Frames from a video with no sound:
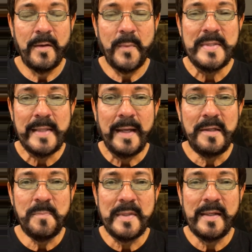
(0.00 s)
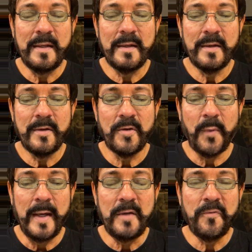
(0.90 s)
we tend to be
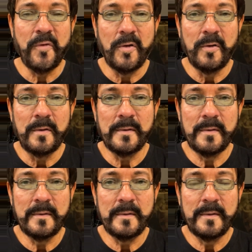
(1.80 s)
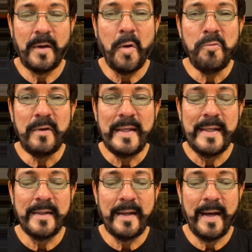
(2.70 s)
grateful
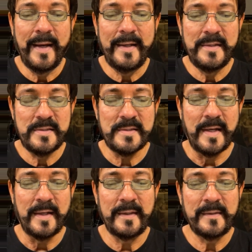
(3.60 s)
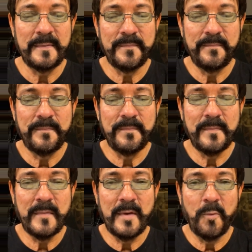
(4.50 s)
only in hindsight
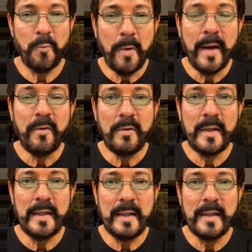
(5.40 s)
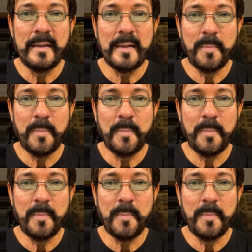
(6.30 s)
rarely in